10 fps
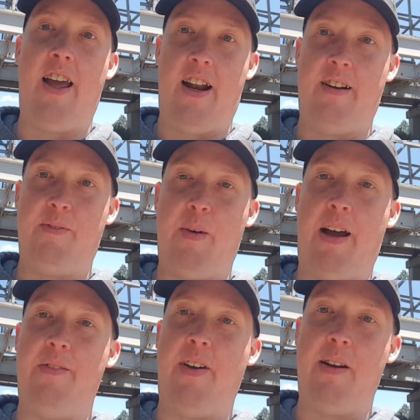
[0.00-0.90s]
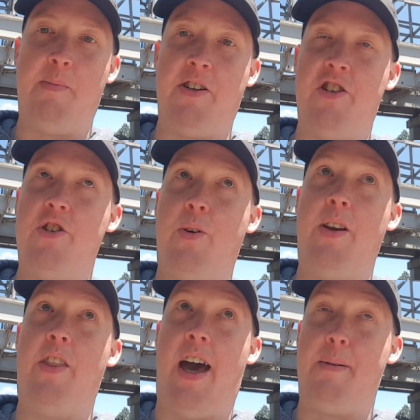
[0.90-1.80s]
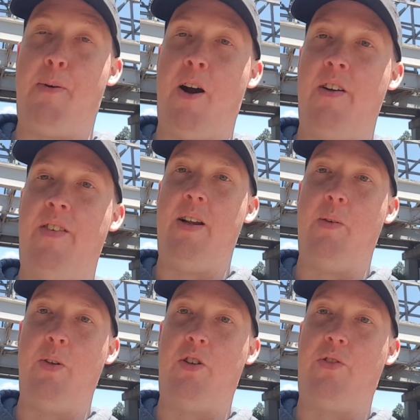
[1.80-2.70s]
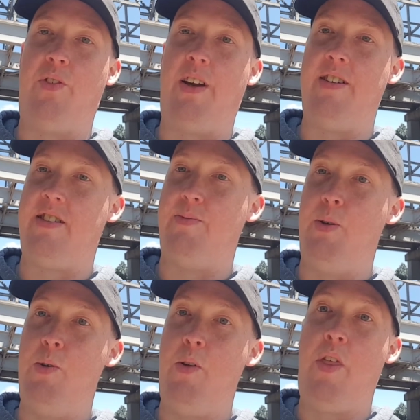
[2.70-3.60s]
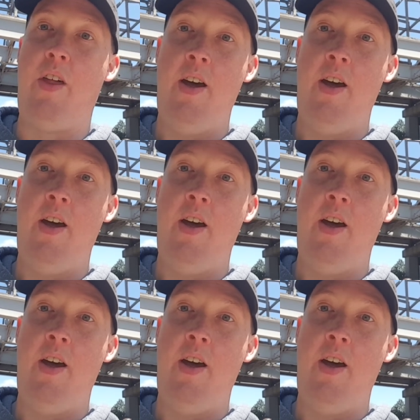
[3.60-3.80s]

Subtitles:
and I very much enjoyed that part It was very smooth,